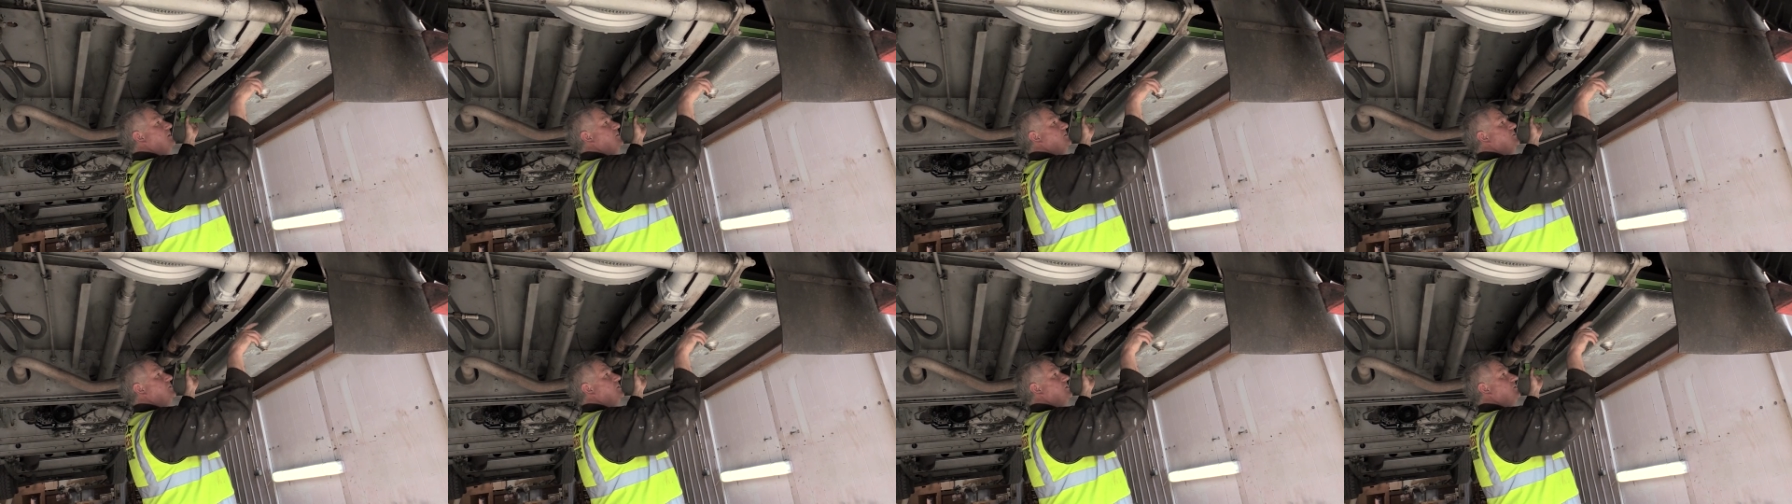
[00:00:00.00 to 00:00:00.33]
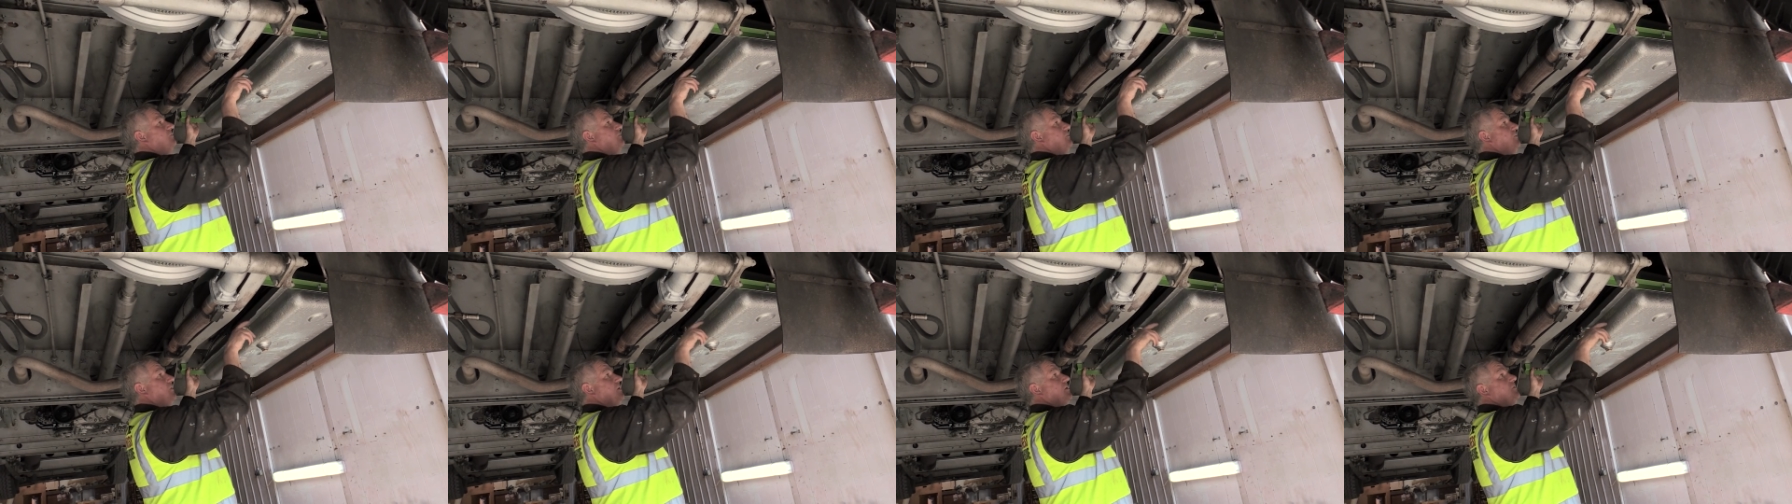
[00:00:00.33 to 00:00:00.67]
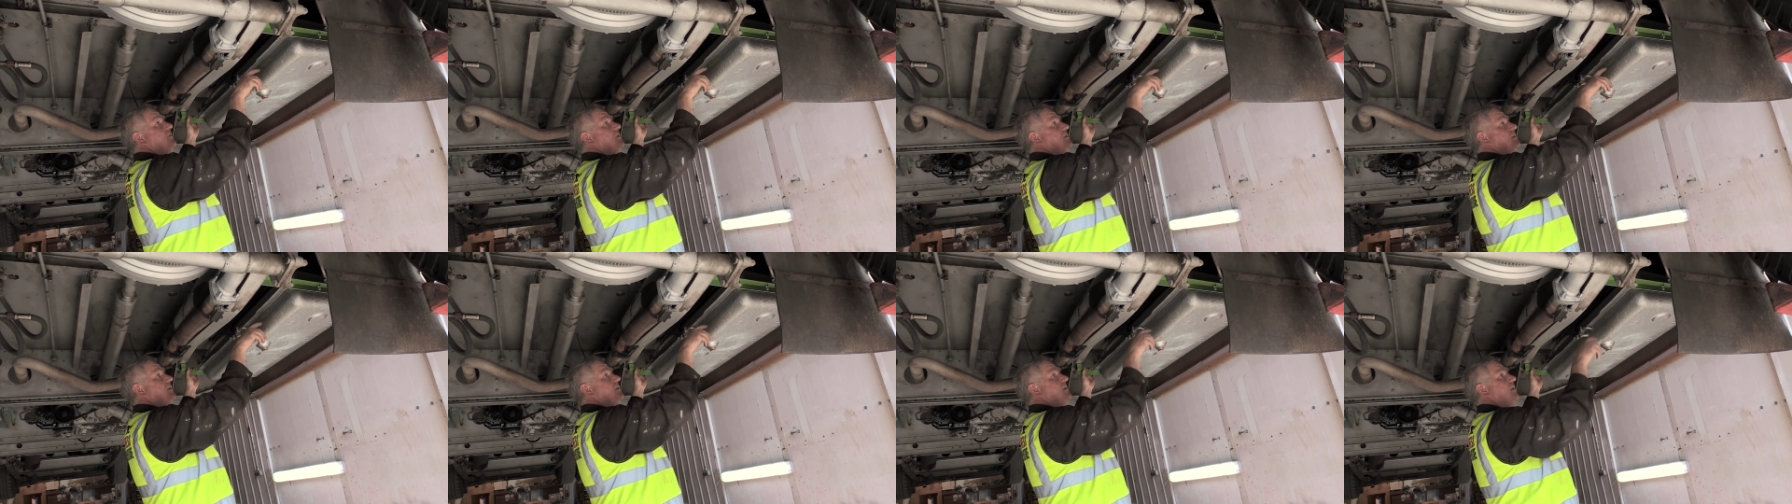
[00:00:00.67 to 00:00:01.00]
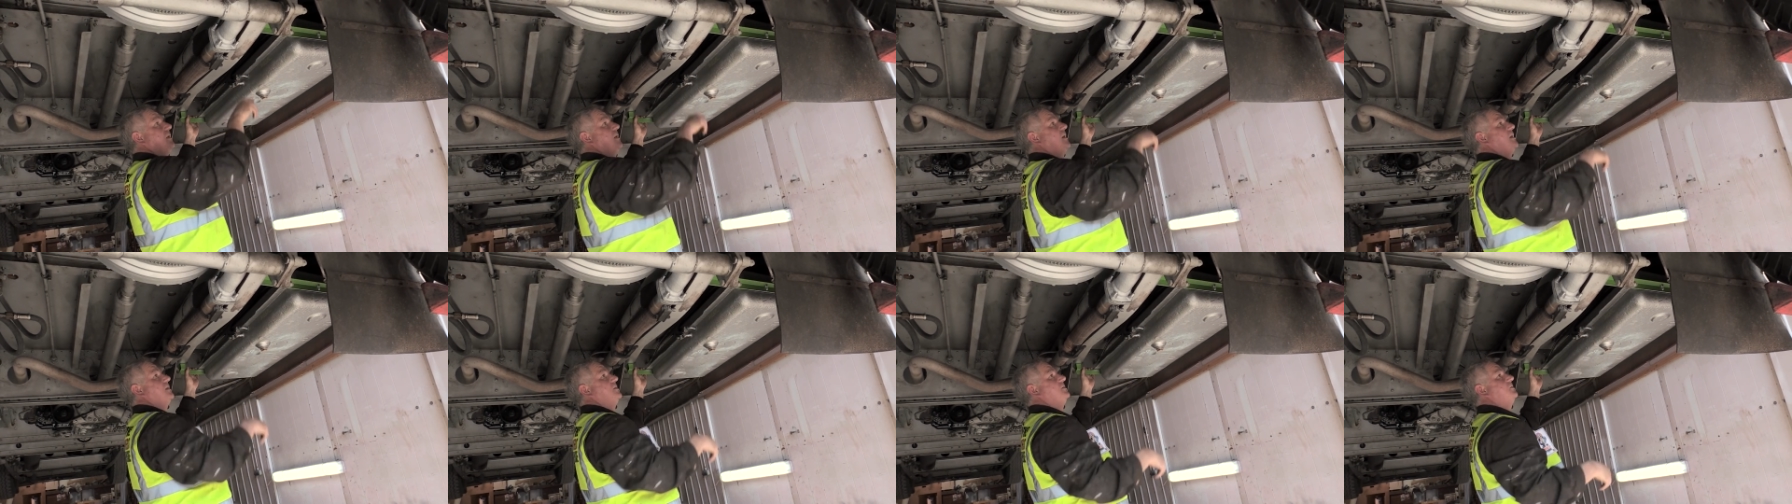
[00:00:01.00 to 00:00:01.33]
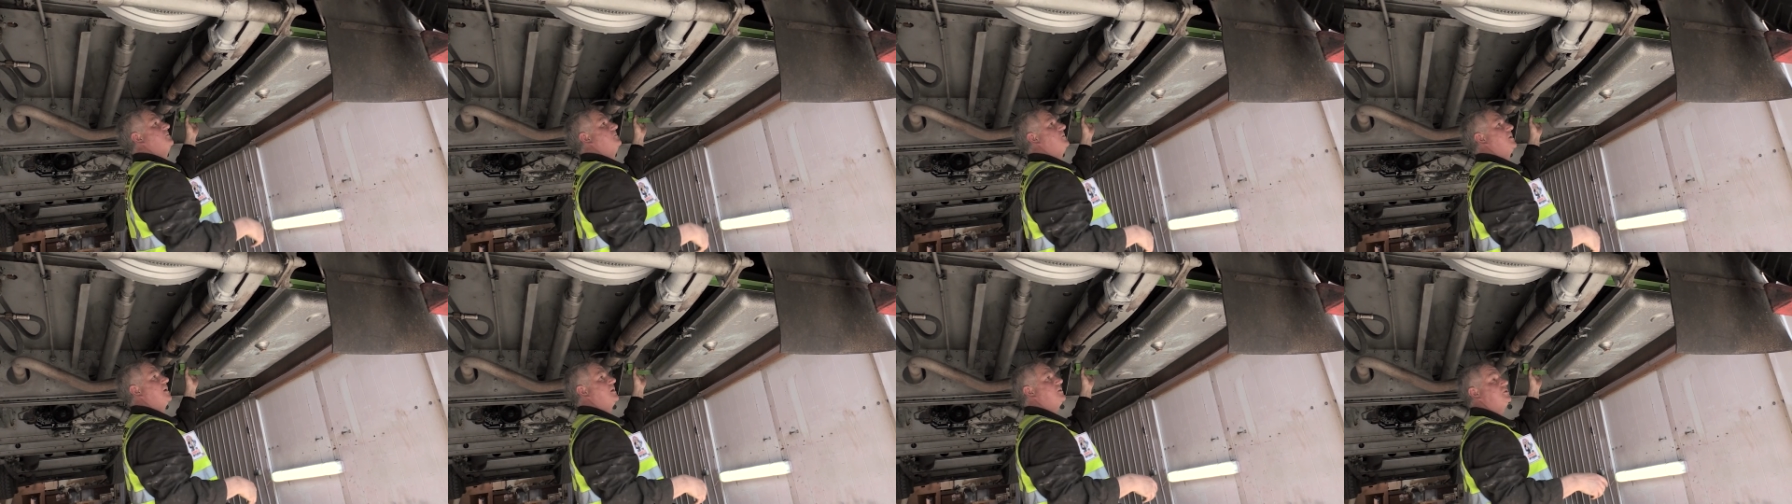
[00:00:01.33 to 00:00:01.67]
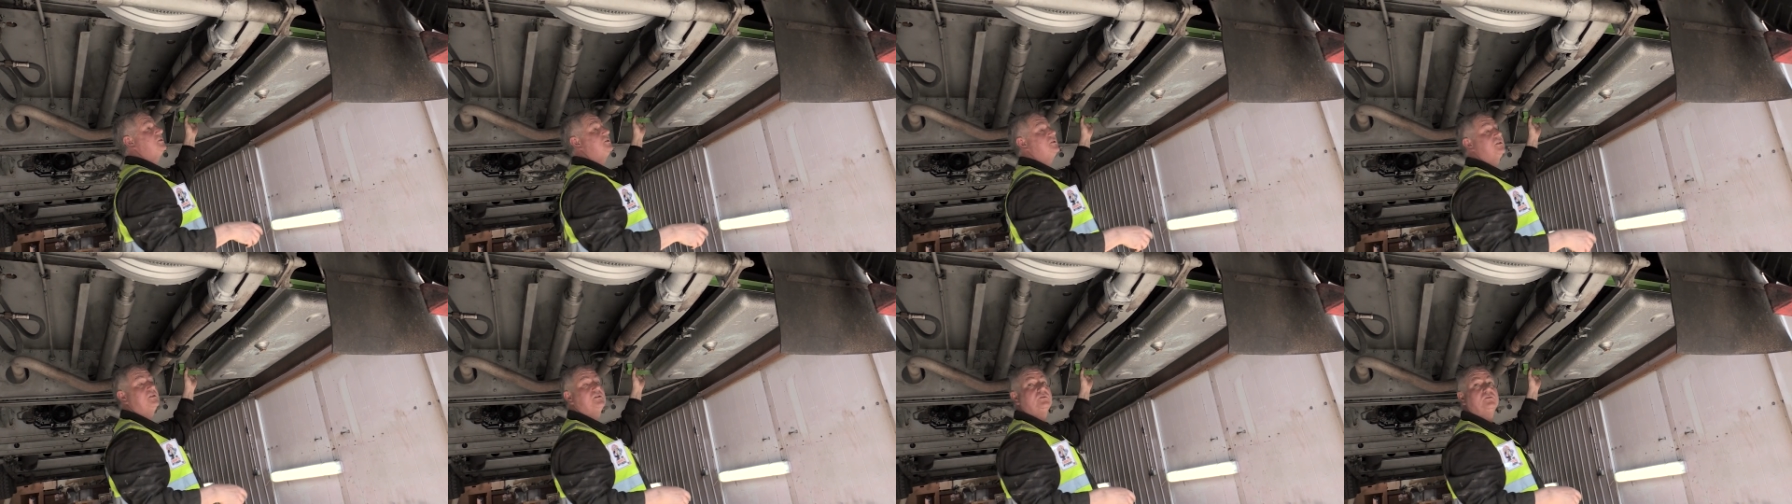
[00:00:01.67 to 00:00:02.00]
So the filler is in there. So we
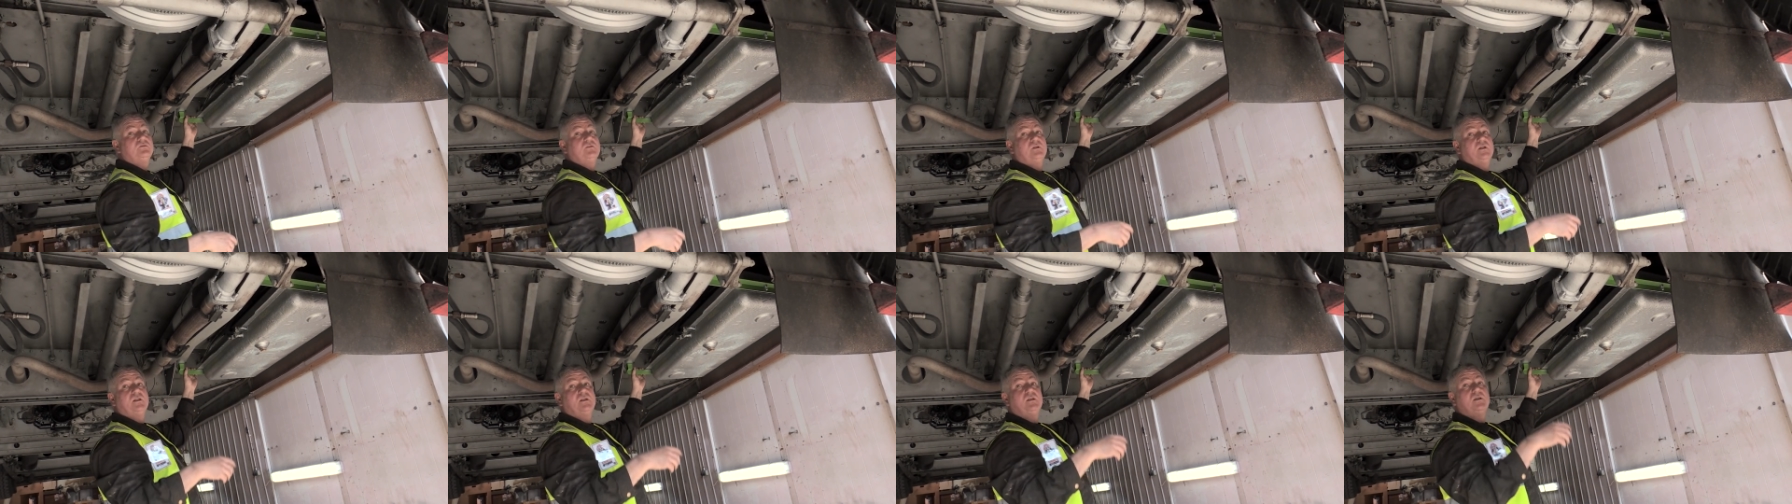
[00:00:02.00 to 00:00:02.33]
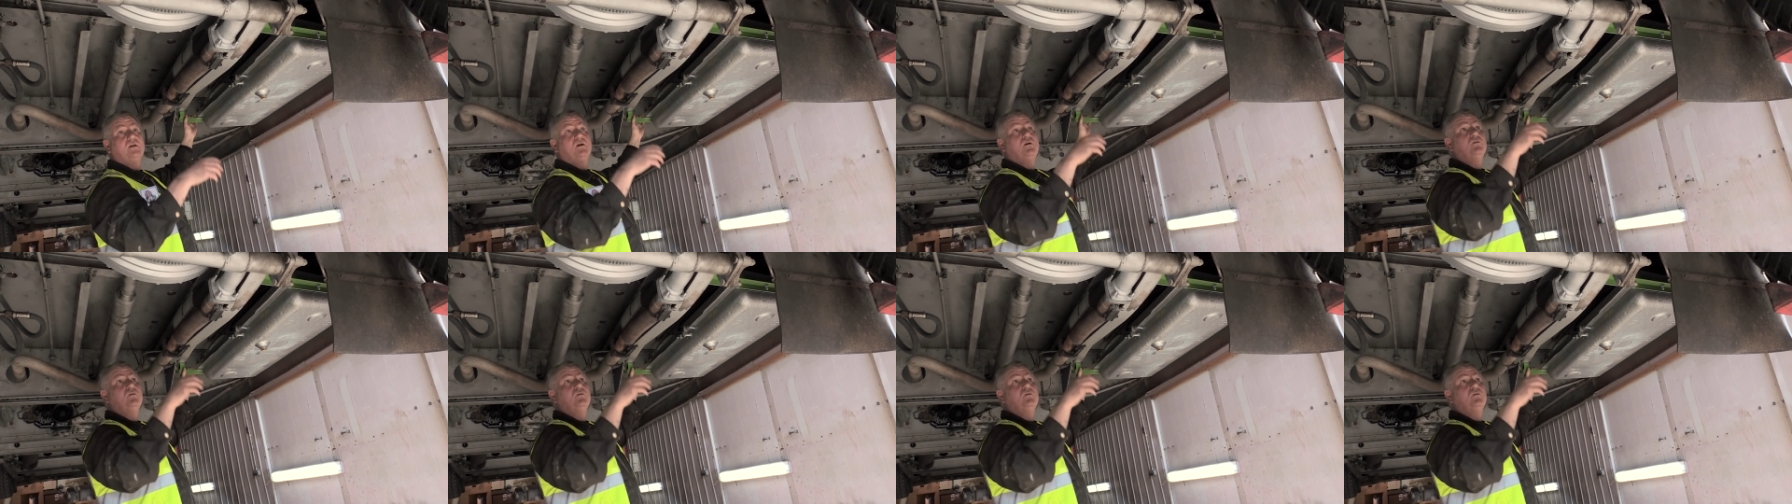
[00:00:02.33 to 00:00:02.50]
actually didn't drill any